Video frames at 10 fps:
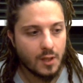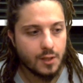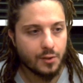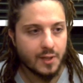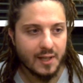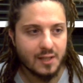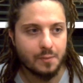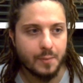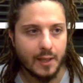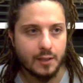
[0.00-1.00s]
can
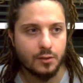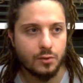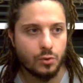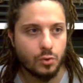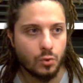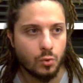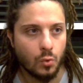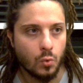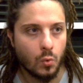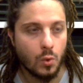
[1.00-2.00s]
expect
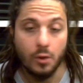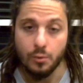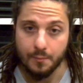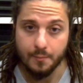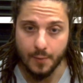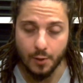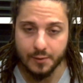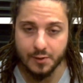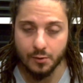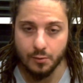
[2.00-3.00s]
to... Oh,
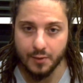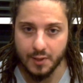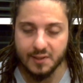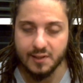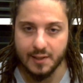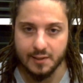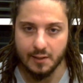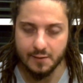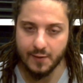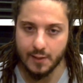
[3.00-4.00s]
also this has an
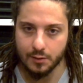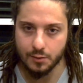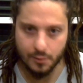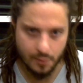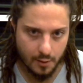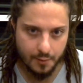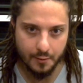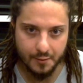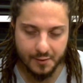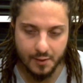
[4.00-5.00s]
effect on
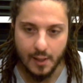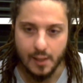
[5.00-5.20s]
others.